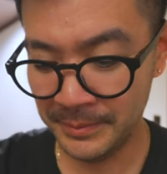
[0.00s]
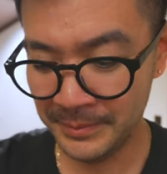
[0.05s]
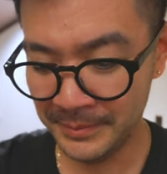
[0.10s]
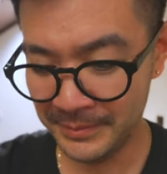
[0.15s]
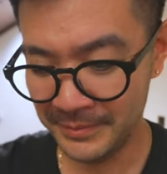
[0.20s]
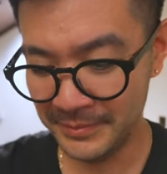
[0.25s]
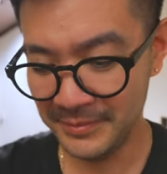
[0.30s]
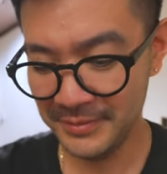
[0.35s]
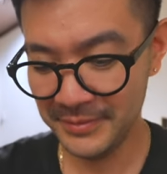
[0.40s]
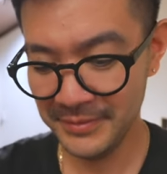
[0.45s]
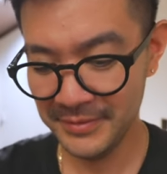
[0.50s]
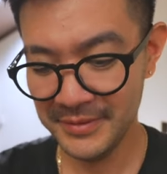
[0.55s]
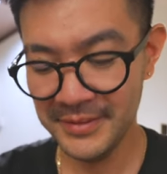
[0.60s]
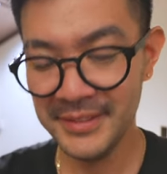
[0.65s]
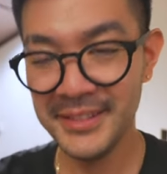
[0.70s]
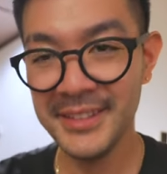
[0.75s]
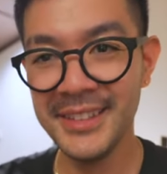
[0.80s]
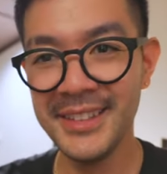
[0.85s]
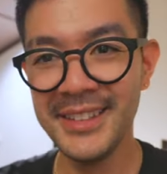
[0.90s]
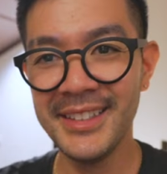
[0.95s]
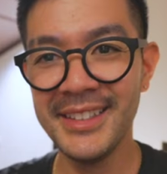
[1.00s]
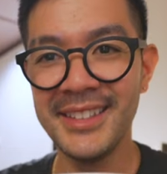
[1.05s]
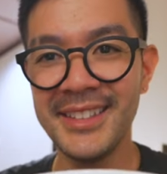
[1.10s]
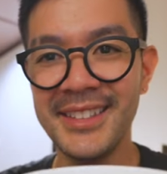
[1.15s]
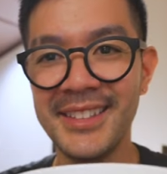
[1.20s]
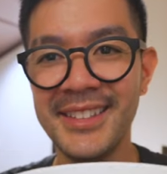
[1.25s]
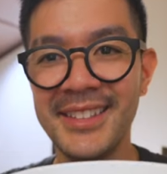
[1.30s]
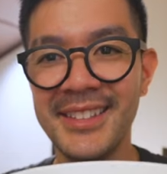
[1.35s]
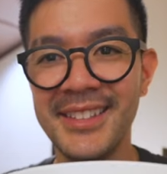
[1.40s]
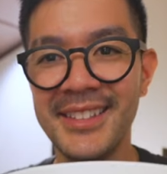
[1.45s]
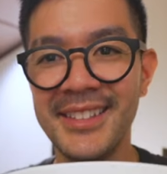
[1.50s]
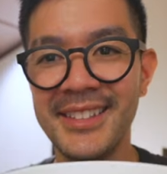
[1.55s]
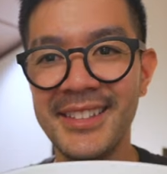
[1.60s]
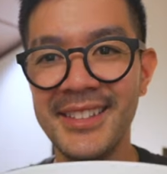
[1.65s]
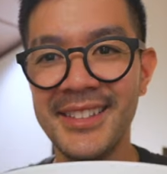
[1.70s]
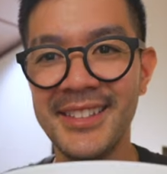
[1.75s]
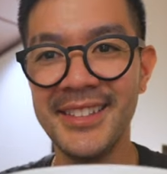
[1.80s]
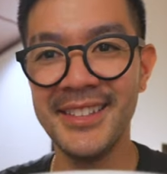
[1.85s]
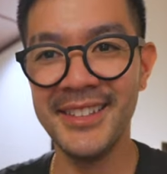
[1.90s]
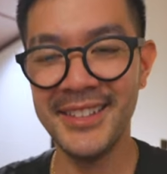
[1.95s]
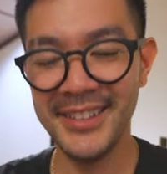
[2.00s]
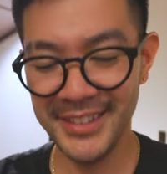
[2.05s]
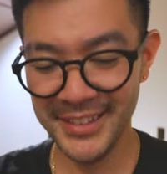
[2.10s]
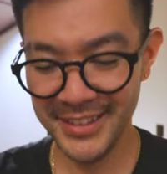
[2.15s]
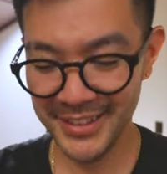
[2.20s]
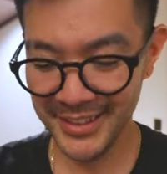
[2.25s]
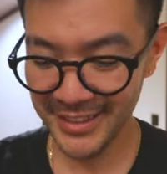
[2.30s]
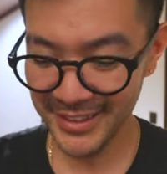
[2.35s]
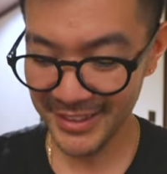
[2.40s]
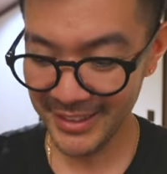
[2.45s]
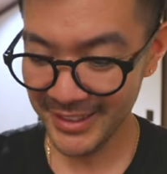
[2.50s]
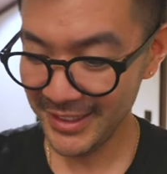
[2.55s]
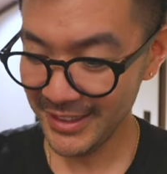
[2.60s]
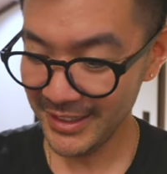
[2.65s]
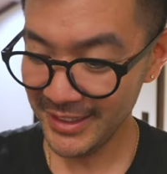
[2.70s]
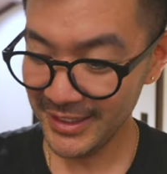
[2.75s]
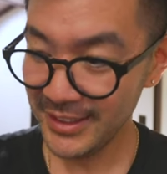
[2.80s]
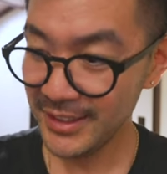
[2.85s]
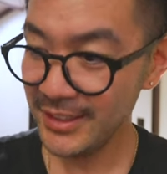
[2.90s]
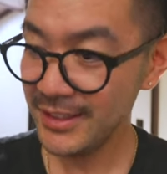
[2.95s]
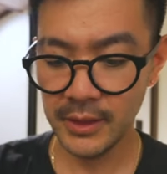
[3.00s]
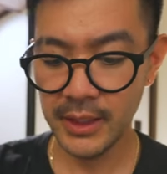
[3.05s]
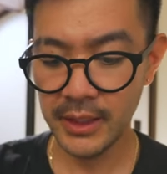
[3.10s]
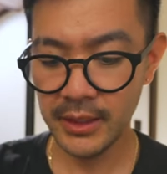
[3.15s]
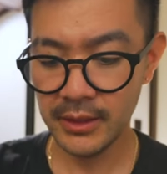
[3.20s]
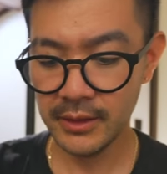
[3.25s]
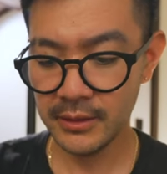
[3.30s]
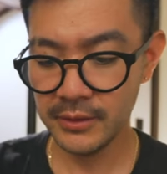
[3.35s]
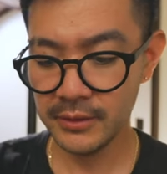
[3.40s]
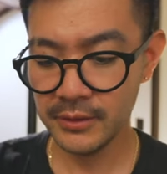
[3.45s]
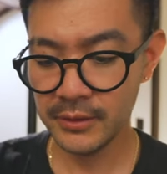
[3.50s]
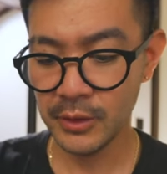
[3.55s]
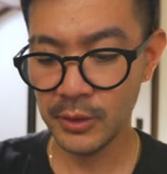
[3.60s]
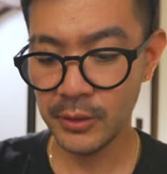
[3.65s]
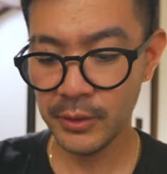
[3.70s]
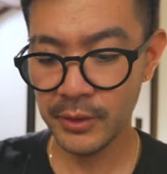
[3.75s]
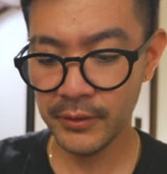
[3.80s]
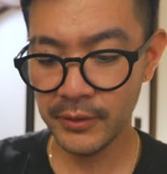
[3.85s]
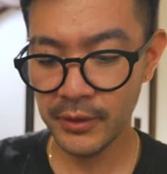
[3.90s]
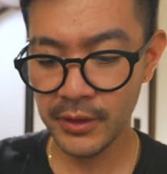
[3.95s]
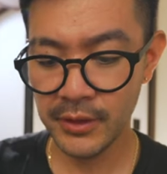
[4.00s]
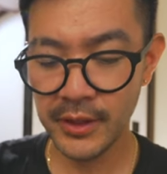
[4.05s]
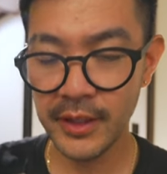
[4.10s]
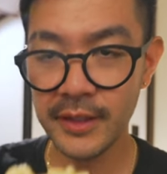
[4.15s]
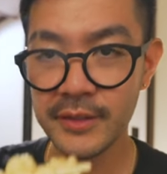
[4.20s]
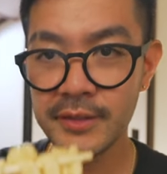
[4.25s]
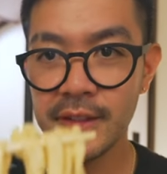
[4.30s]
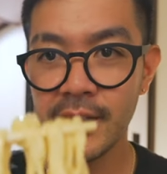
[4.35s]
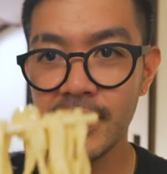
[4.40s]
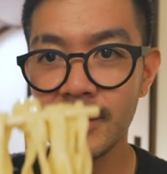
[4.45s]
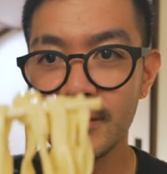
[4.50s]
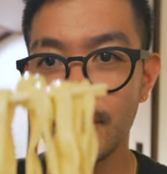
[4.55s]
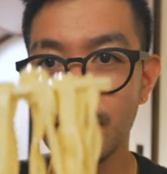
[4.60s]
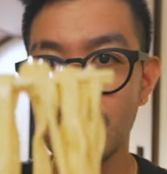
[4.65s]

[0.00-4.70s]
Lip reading: Right, let's go in for a taste test.